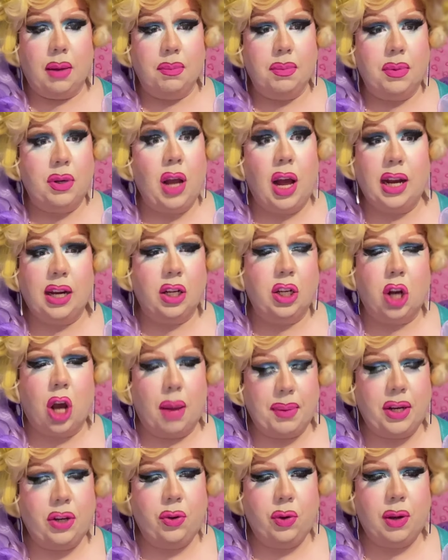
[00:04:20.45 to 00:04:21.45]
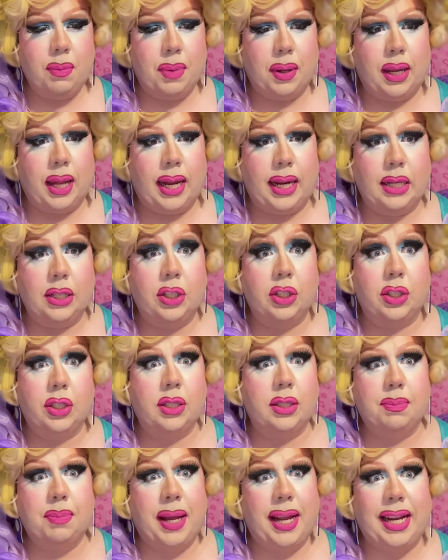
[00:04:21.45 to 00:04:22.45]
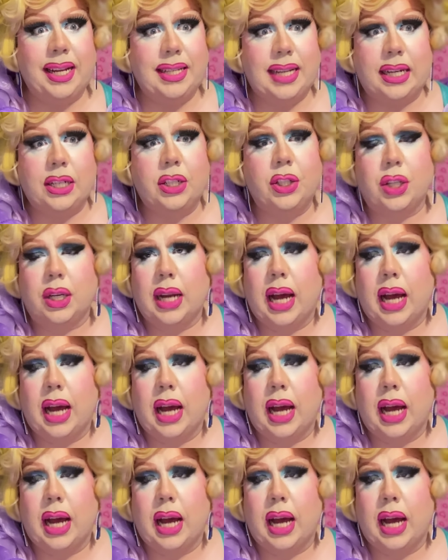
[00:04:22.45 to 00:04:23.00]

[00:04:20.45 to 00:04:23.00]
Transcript: not coming to it, but like just paying attention.